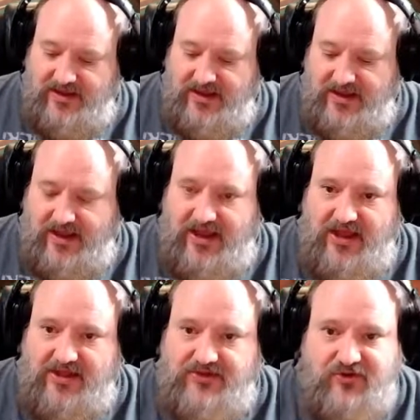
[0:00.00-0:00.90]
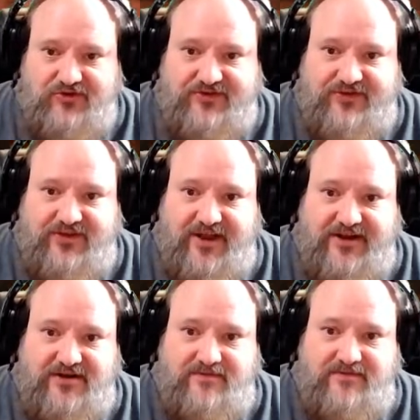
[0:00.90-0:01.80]
and you just let
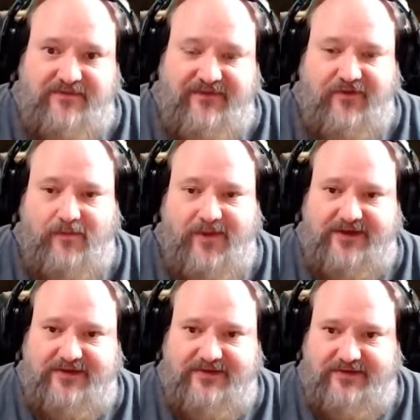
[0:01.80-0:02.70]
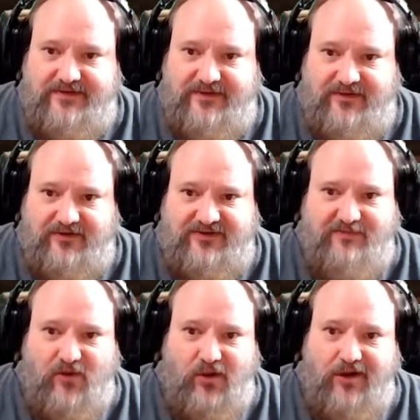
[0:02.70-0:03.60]
them ferment or
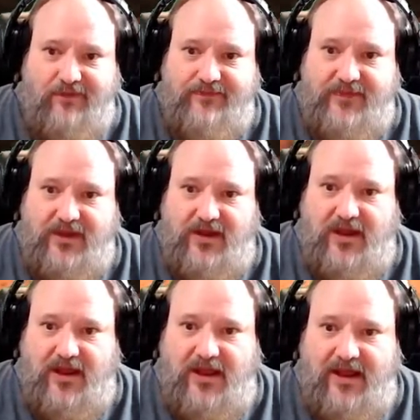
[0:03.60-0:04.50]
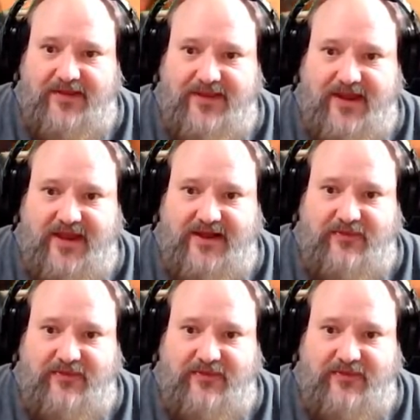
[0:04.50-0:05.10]
spoil. And then